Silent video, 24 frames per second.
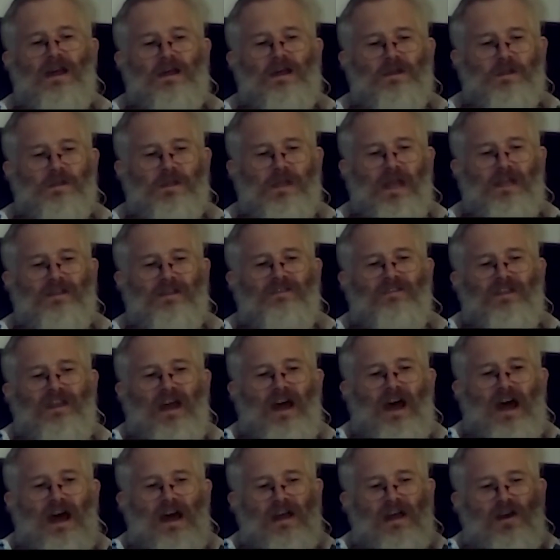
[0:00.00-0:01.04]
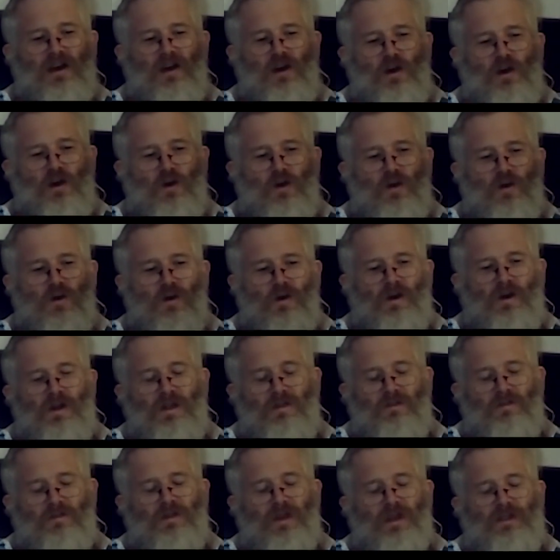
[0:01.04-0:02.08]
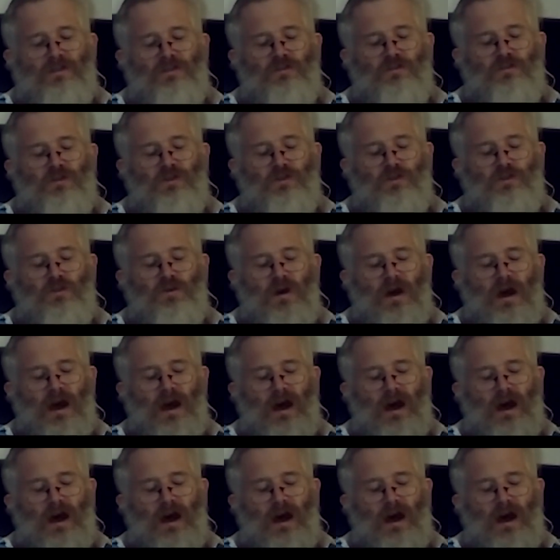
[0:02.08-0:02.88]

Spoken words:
Santiago, then you do